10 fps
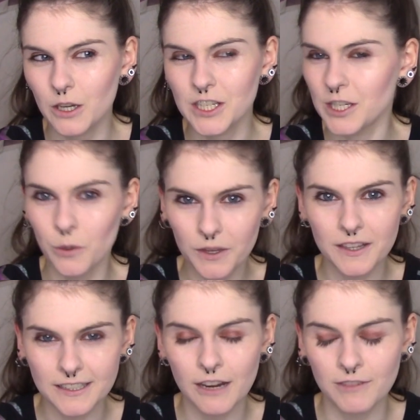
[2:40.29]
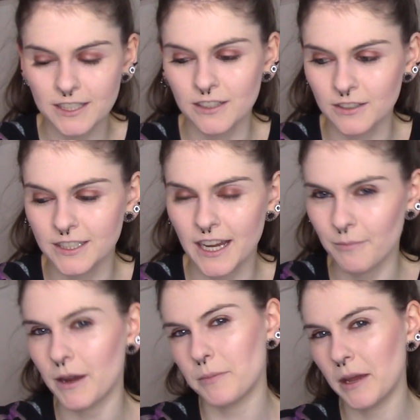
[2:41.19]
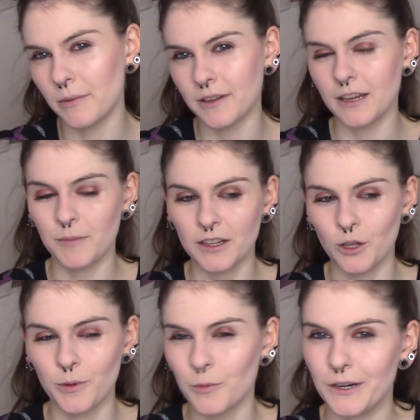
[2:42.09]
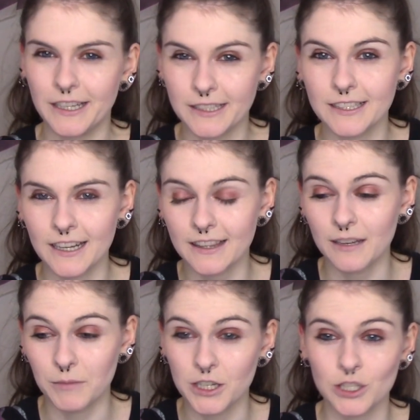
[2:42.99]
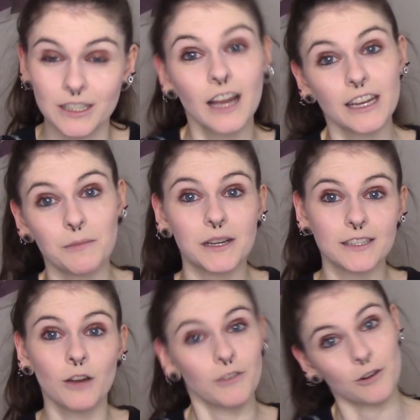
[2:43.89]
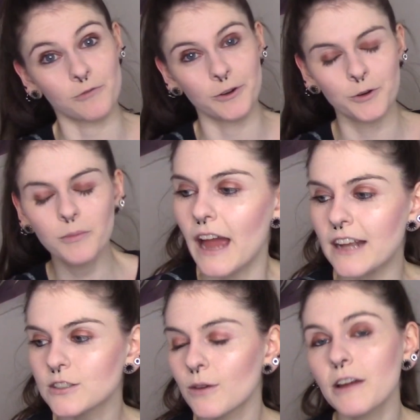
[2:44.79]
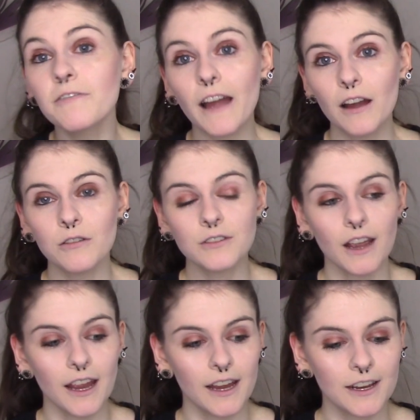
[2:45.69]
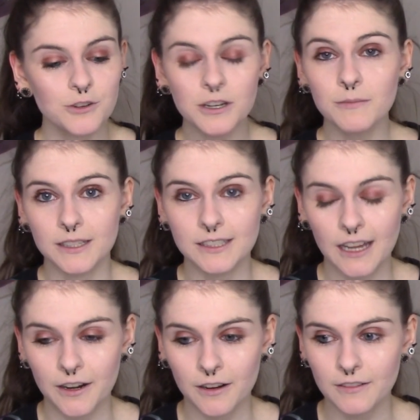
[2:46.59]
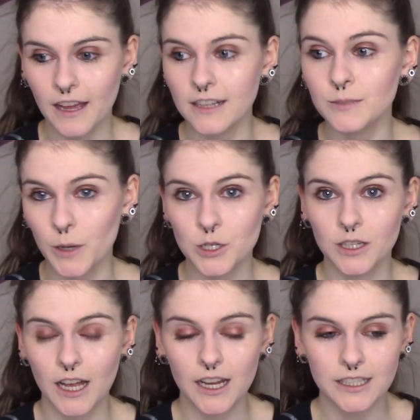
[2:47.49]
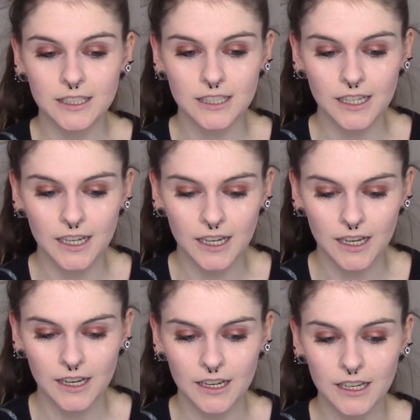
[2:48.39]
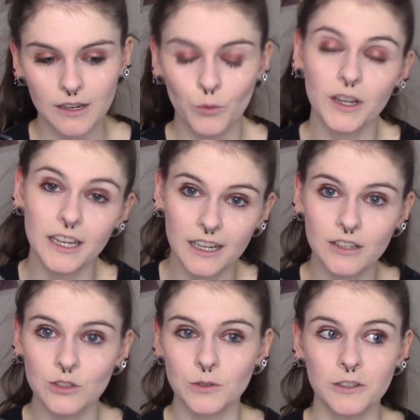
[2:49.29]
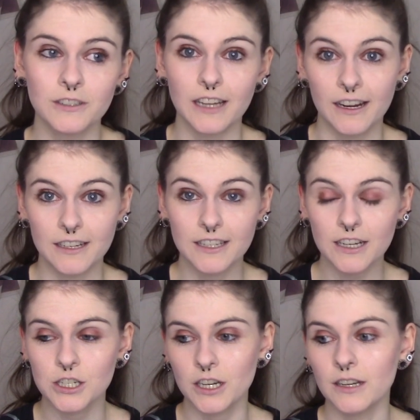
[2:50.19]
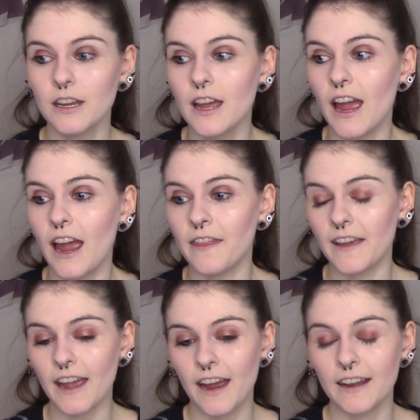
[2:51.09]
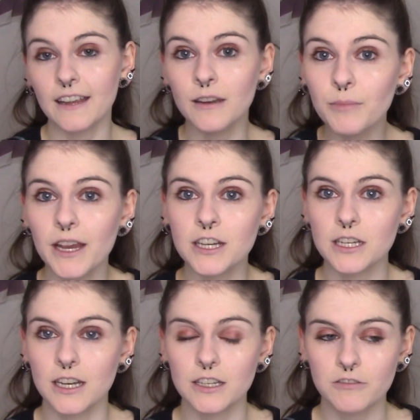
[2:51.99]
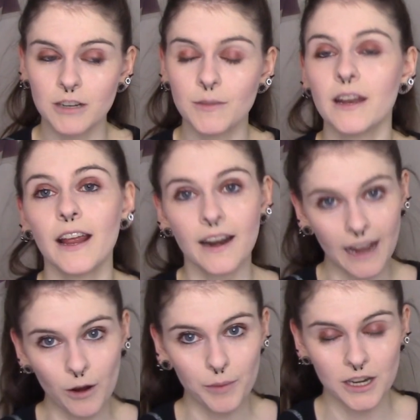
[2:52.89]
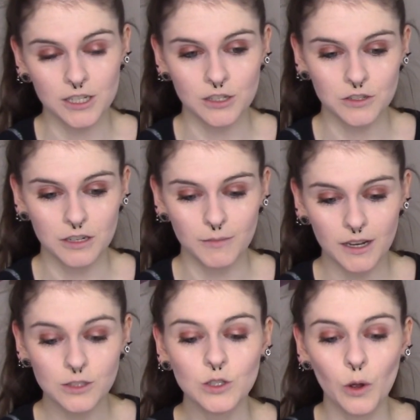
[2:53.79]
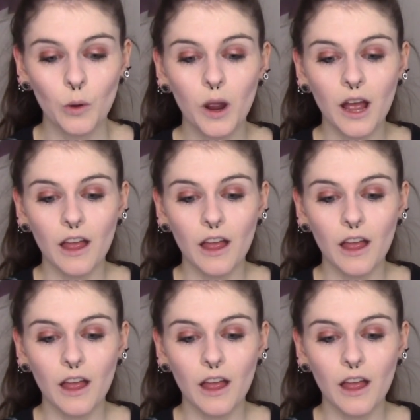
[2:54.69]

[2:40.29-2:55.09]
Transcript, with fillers: deal with this every single day and might be able to give me a little bit more insight than me just locking myself in a room. And so I found a treatment center that specialized in well, eating disorders and addiction, and they had inpatient treatment and outpatient treatment. So